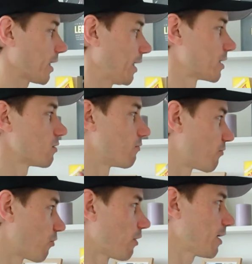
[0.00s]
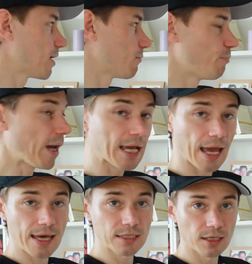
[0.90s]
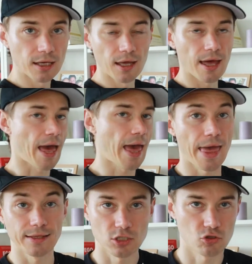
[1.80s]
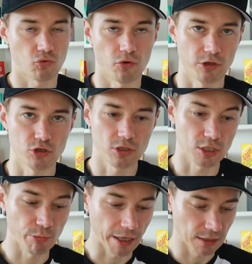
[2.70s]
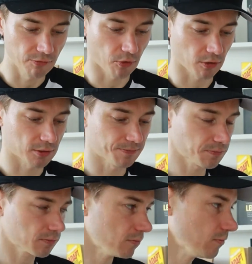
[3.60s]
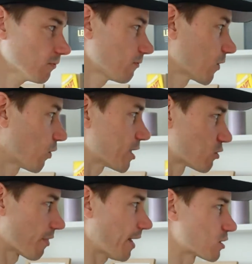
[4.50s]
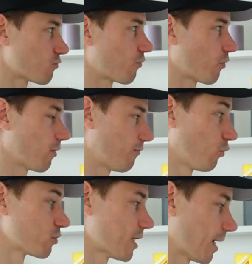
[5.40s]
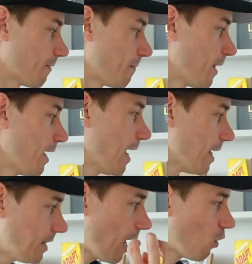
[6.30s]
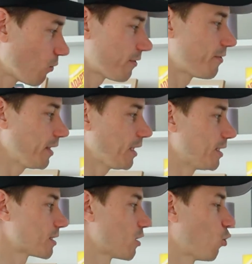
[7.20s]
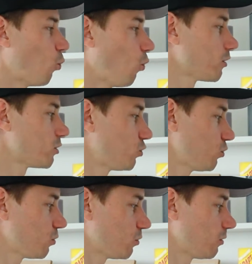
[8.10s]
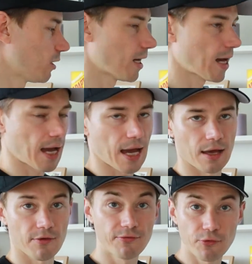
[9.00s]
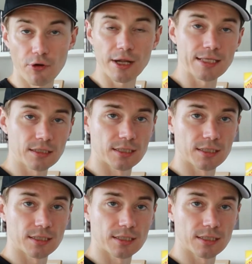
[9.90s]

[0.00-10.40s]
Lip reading: is front end and back end and storage just by default. Okay, so that's full stack. And now the thing is, what do front end